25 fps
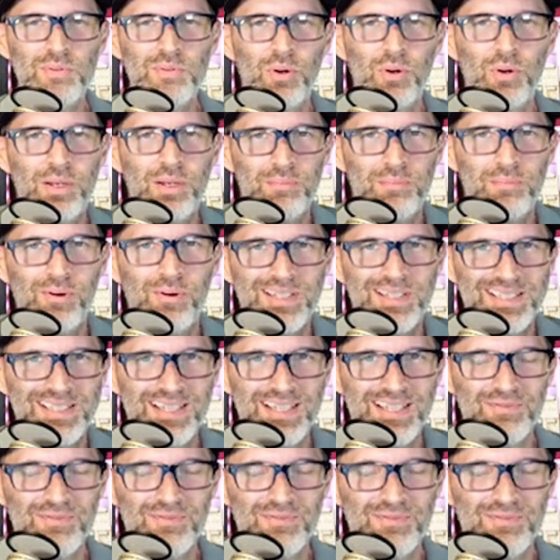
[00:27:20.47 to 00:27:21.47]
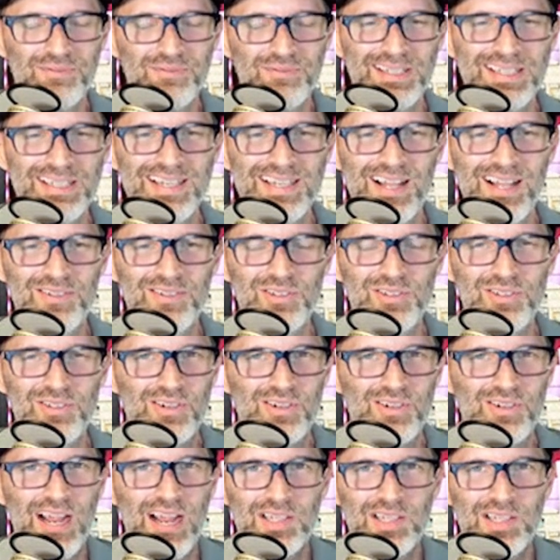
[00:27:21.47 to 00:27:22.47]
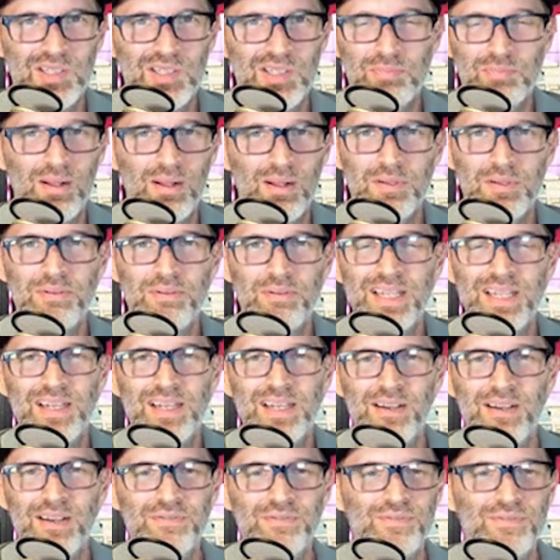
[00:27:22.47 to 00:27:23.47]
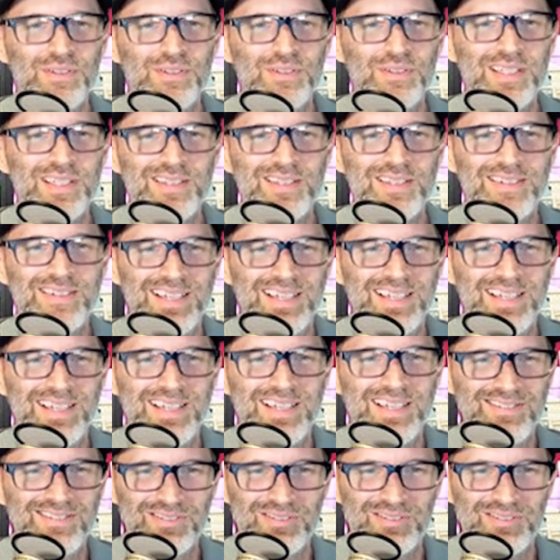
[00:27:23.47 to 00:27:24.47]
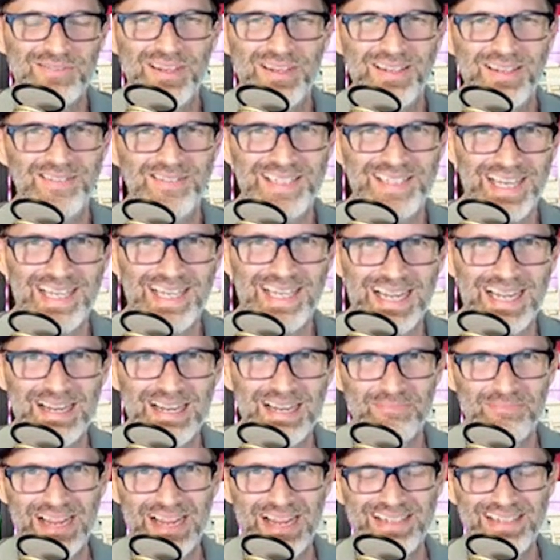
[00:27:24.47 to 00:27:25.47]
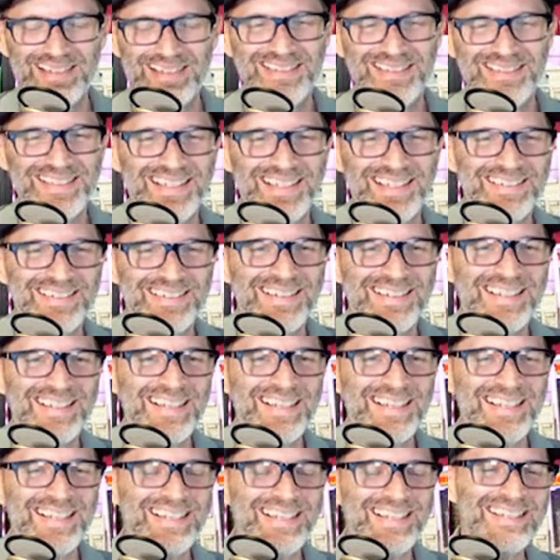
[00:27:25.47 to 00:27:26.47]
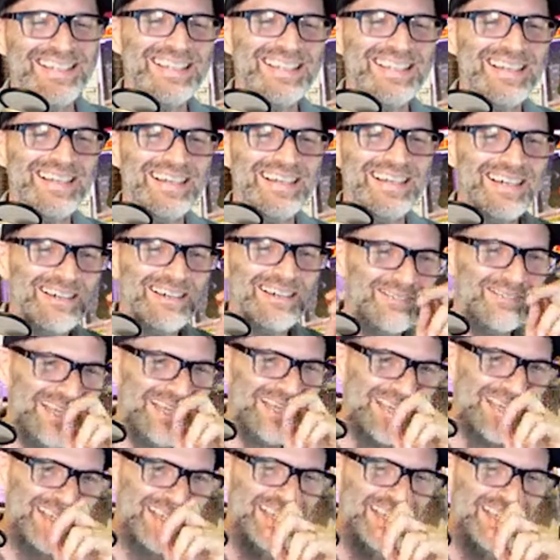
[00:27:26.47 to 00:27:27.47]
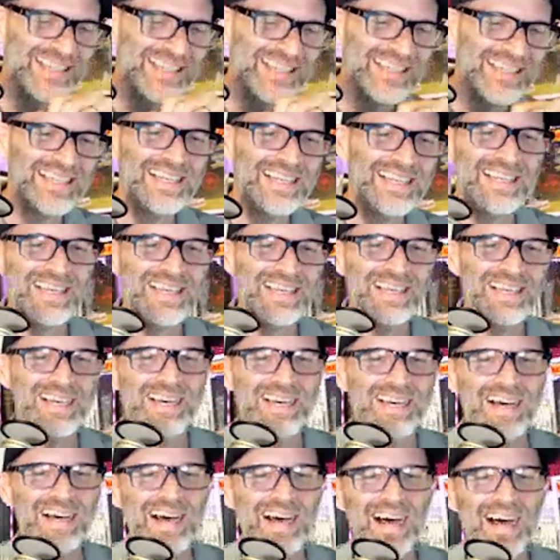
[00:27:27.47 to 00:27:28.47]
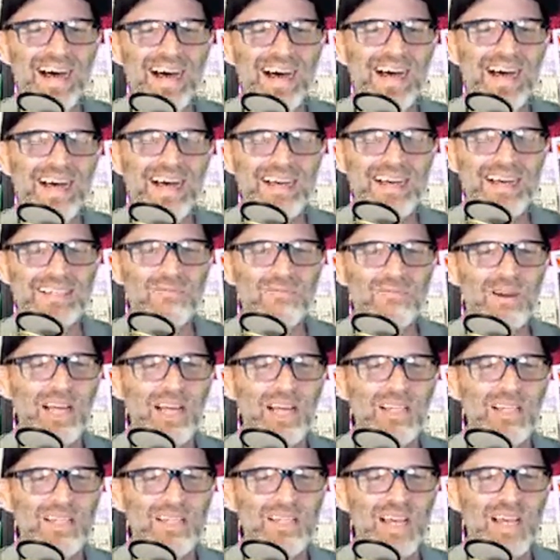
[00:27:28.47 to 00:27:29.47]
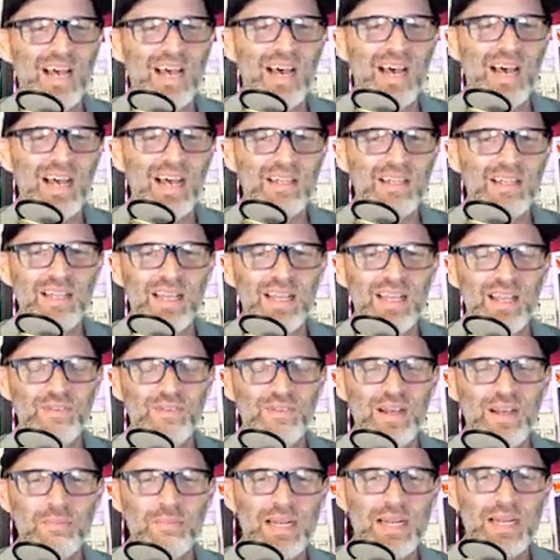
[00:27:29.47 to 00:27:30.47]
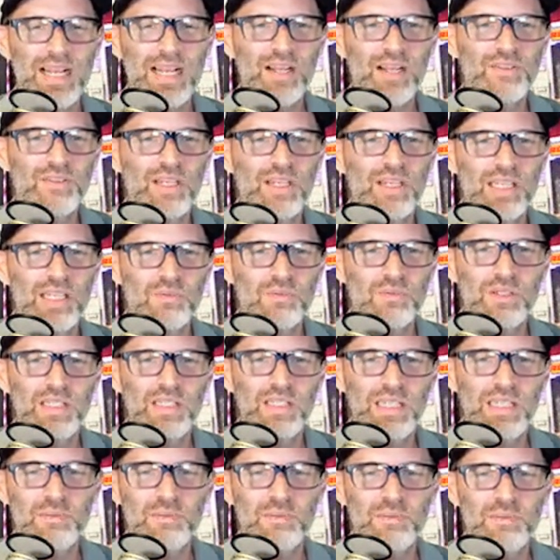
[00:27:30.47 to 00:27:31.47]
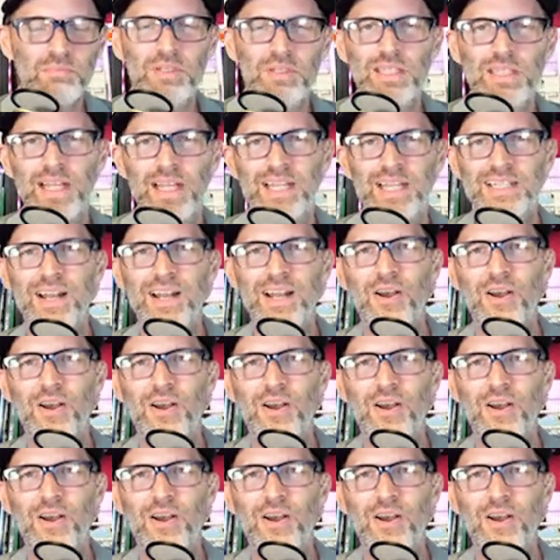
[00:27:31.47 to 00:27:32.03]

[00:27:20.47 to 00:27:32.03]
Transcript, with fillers: 1.7 million dollars, your house is probably big enough for this 325 inch 8K panel. So, oh, oh man. Uh, well, uh, if anybody out there gets one of these, please let us